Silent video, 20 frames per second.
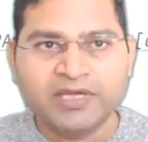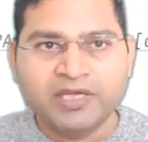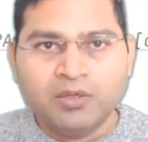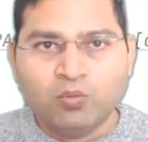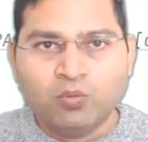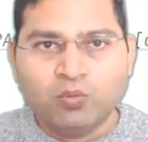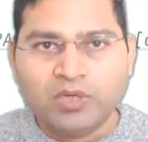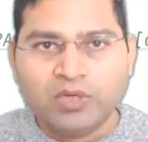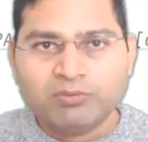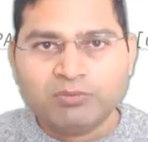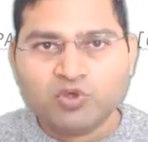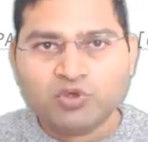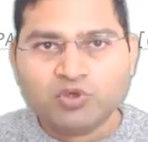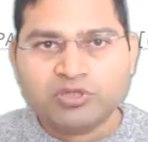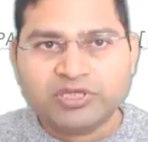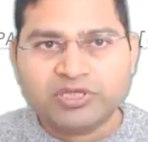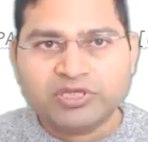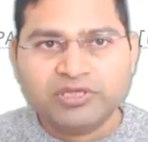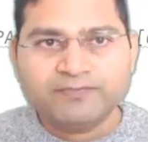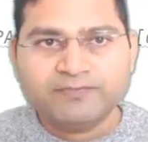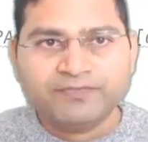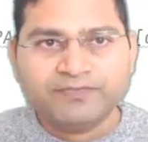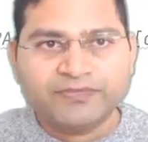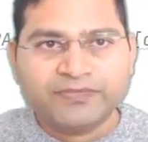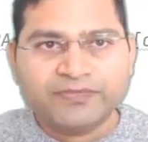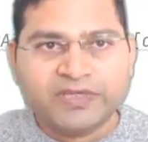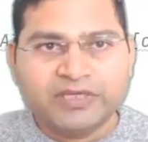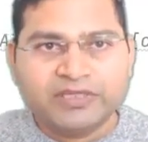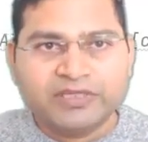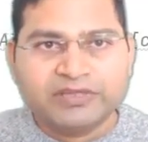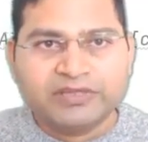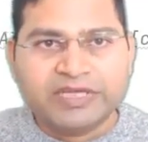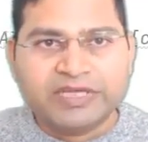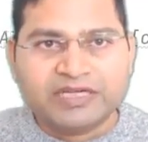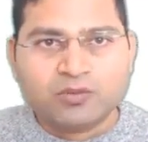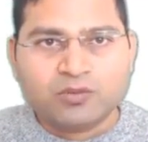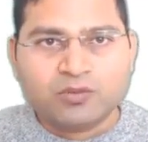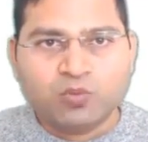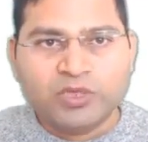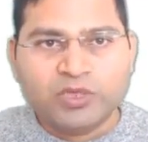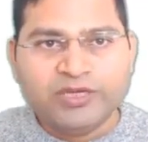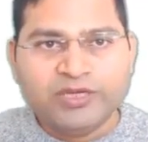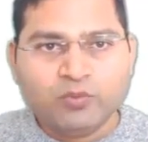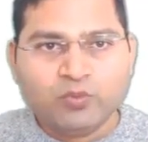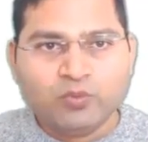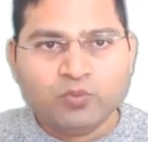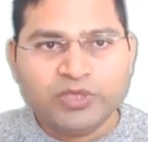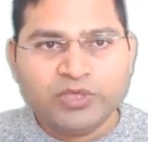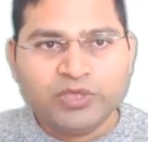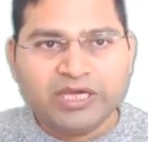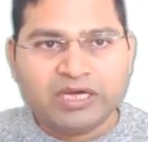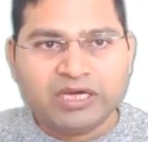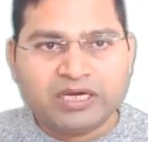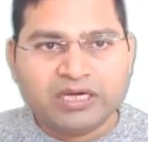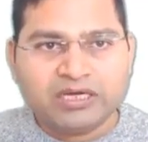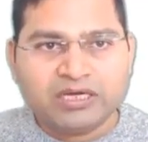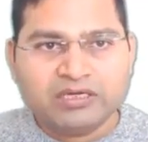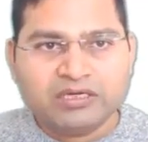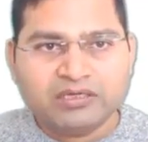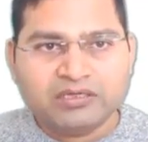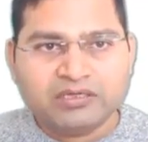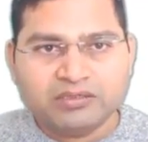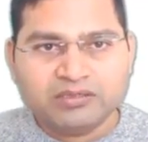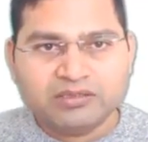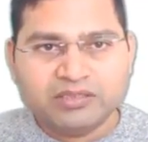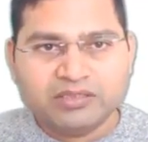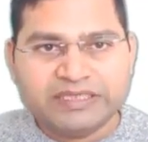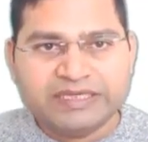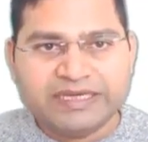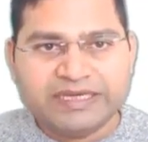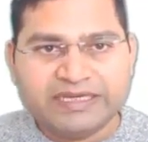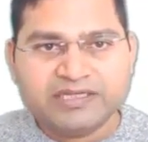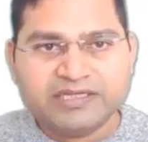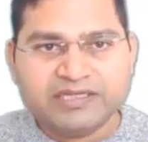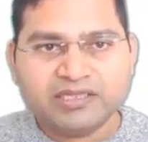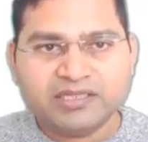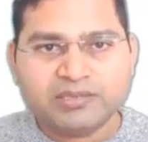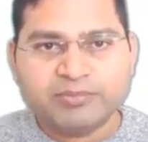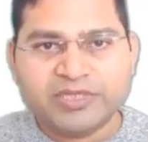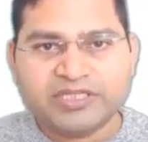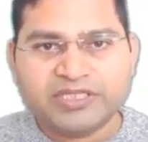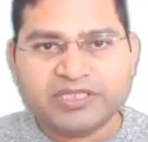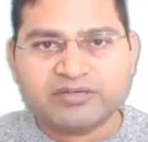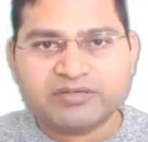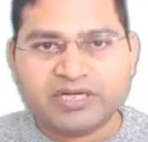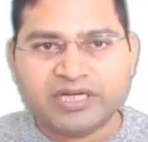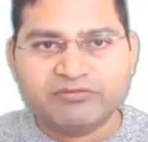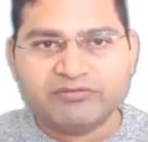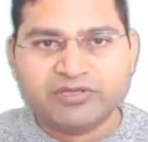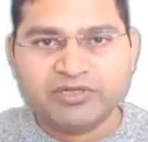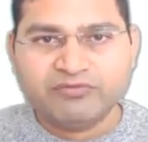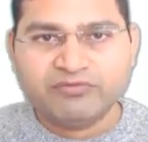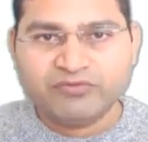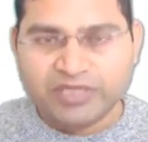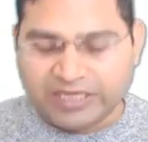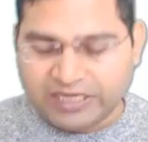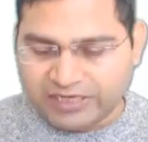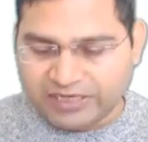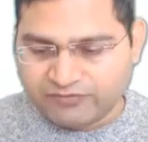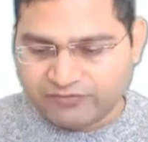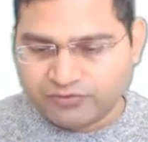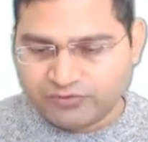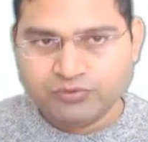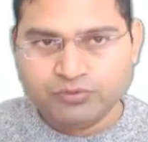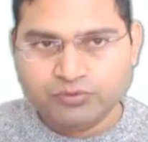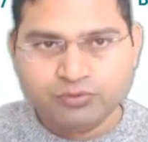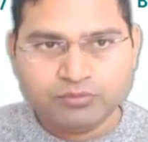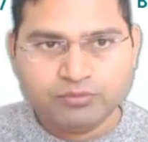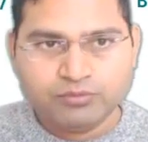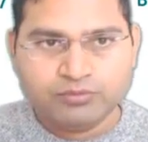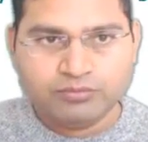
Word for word: One more thing, that when we are inheriting the base driver, we have to,